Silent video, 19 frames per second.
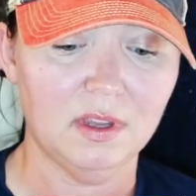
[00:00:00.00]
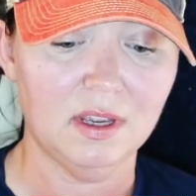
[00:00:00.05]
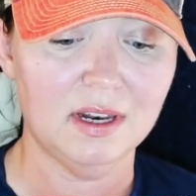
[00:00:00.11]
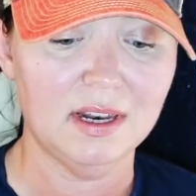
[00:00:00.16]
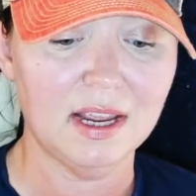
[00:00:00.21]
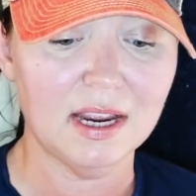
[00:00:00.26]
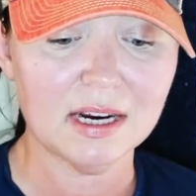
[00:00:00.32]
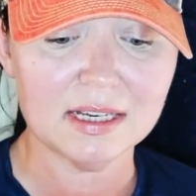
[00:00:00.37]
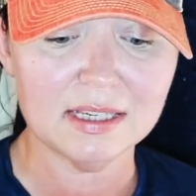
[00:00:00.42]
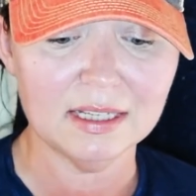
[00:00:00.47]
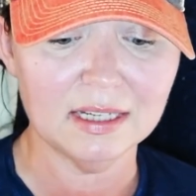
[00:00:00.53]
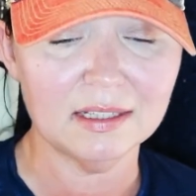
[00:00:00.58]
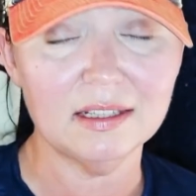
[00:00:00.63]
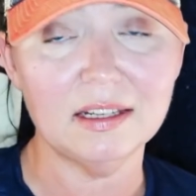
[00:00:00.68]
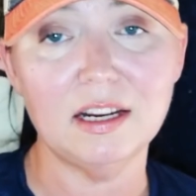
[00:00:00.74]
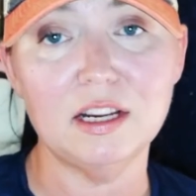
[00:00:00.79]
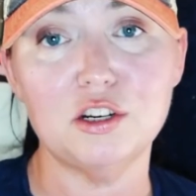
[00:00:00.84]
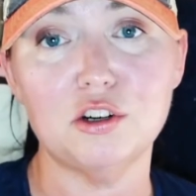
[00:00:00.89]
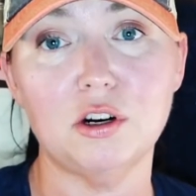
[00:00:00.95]
The next thing
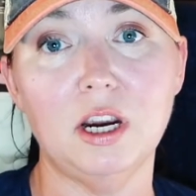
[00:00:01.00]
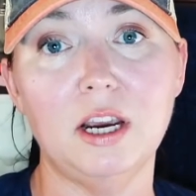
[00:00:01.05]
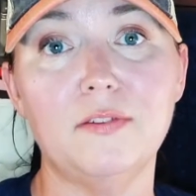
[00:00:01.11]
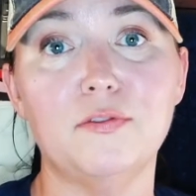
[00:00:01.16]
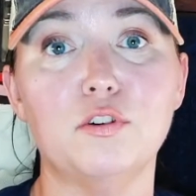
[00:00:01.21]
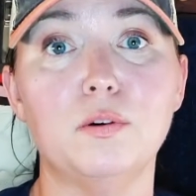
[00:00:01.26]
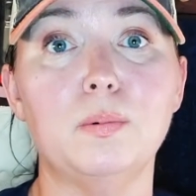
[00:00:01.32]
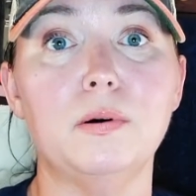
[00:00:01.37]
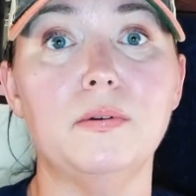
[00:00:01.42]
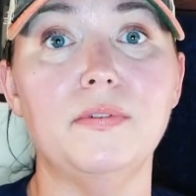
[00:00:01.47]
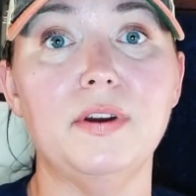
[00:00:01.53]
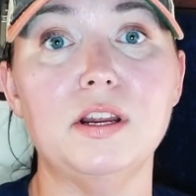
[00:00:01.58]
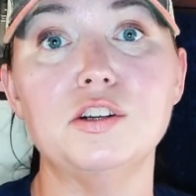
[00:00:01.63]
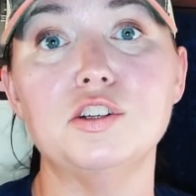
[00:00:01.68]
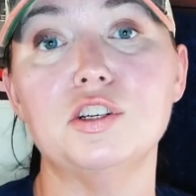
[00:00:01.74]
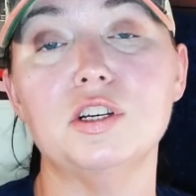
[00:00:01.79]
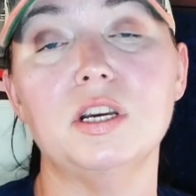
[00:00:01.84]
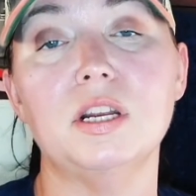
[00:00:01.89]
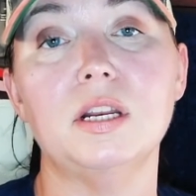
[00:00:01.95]
that I tried for
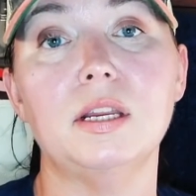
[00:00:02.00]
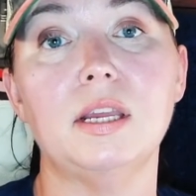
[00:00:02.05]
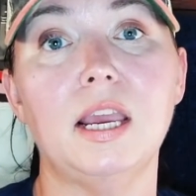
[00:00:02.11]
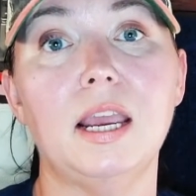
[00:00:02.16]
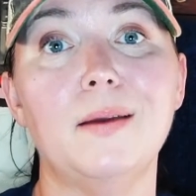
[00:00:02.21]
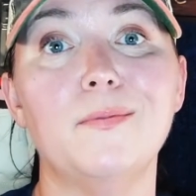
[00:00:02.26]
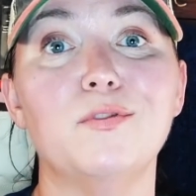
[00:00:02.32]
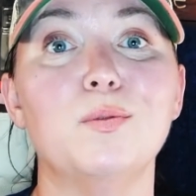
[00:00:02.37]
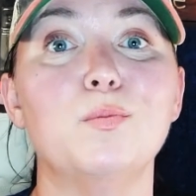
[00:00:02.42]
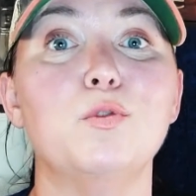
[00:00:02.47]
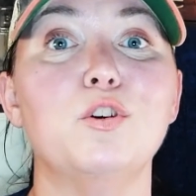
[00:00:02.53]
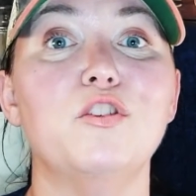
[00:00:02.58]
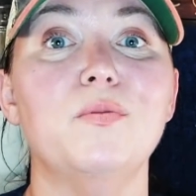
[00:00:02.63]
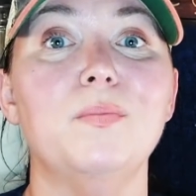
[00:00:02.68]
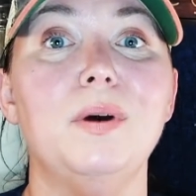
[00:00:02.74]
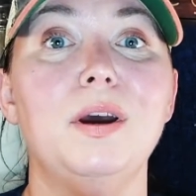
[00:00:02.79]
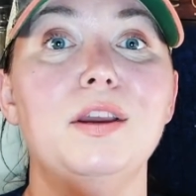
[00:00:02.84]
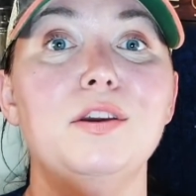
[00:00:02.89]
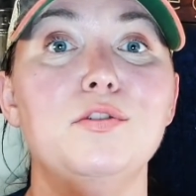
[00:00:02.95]
prevention came from one
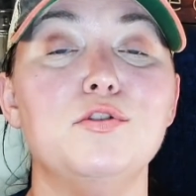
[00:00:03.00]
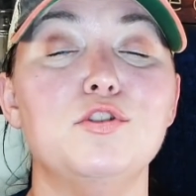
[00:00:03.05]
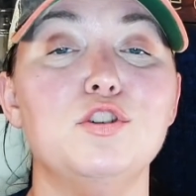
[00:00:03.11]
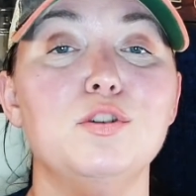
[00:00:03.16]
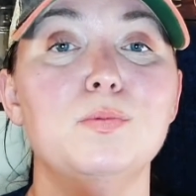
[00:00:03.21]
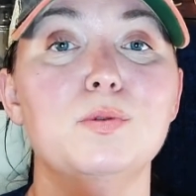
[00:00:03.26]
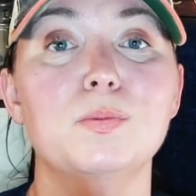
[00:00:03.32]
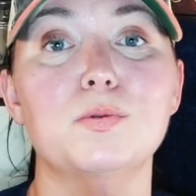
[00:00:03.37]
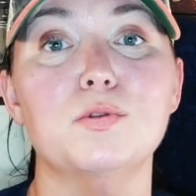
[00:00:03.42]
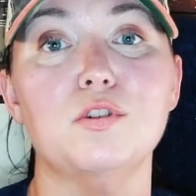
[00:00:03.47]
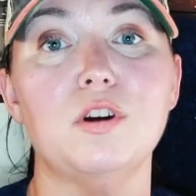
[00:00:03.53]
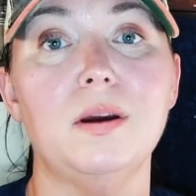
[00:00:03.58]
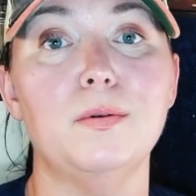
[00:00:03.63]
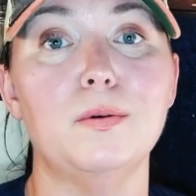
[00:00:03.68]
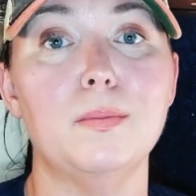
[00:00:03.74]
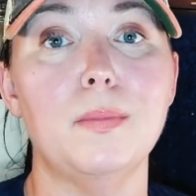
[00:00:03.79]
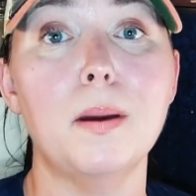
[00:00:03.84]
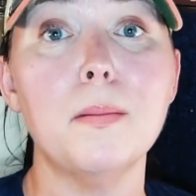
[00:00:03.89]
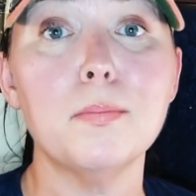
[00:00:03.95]
of my YouTube
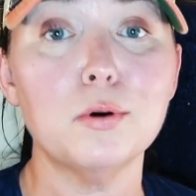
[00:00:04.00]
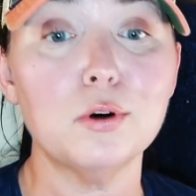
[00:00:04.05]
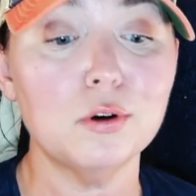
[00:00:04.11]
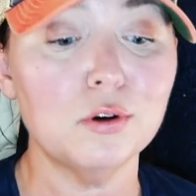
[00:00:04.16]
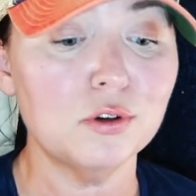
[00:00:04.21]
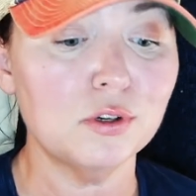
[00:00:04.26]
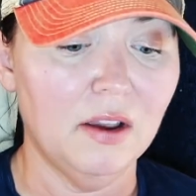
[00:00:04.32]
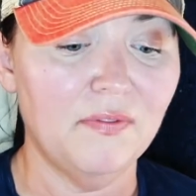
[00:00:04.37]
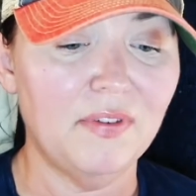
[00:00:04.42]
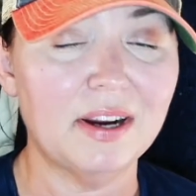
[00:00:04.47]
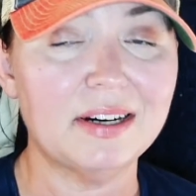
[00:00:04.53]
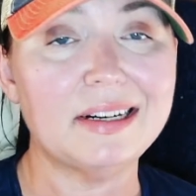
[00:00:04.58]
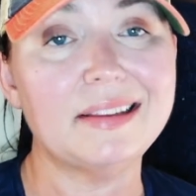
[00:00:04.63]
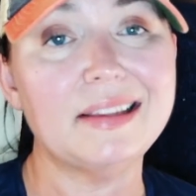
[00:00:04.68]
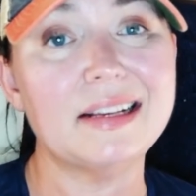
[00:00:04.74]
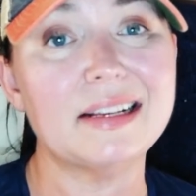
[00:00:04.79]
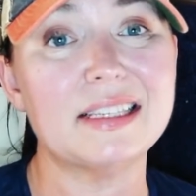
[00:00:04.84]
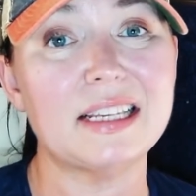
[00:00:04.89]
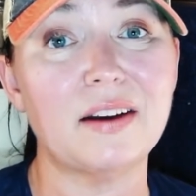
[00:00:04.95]
subscriber members. In fact, I
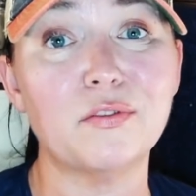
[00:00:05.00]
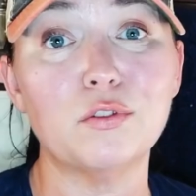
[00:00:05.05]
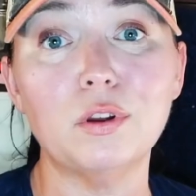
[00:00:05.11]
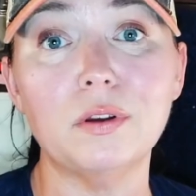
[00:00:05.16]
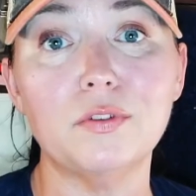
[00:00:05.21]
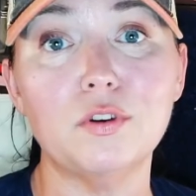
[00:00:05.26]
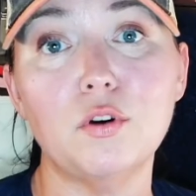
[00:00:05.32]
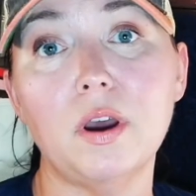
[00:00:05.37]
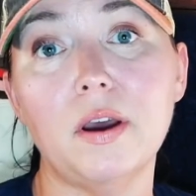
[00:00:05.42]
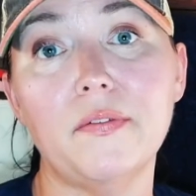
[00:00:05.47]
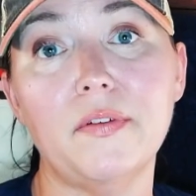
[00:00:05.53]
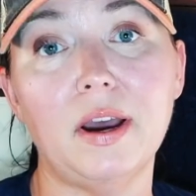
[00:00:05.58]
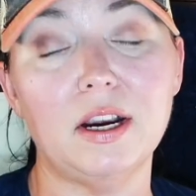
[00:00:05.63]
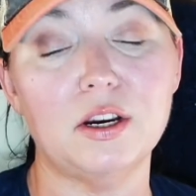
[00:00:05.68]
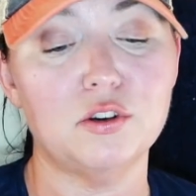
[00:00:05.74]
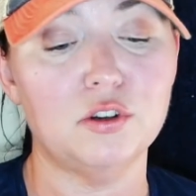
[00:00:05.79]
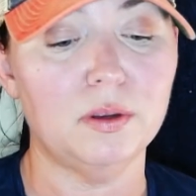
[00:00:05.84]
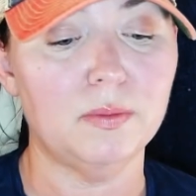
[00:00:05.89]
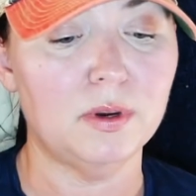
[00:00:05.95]
think several of you have
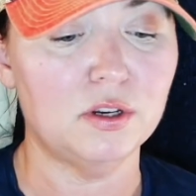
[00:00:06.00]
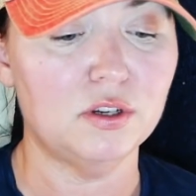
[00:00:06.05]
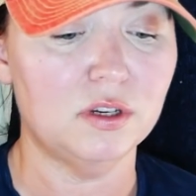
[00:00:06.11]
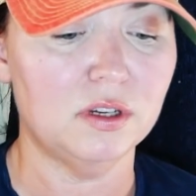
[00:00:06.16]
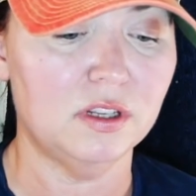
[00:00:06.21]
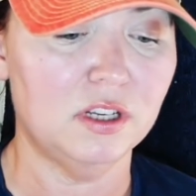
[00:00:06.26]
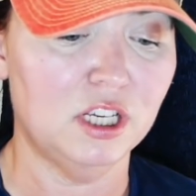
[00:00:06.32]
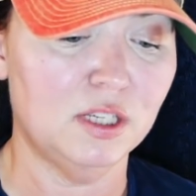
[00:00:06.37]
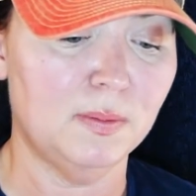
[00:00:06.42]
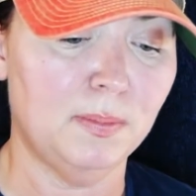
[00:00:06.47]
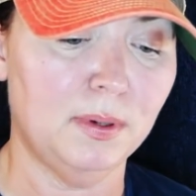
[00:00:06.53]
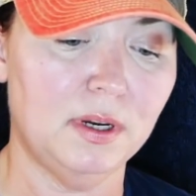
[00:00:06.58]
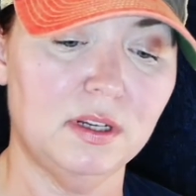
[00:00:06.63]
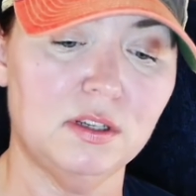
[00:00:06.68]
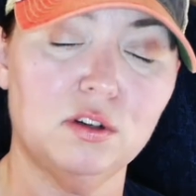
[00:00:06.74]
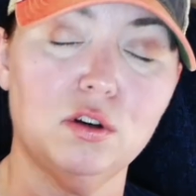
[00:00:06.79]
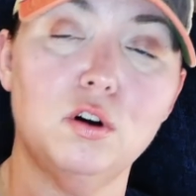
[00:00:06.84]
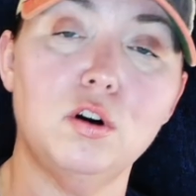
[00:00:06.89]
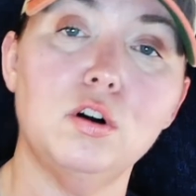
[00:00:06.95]
actually mentioned this, but
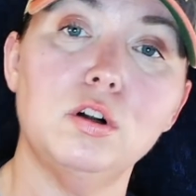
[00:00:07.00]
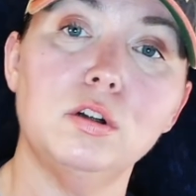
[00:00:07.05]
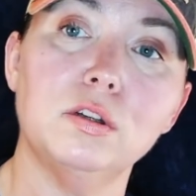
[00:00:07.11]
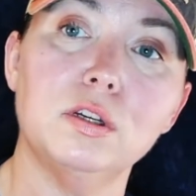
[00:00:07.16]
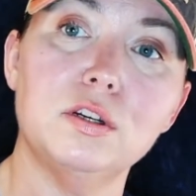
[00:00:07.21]
it's called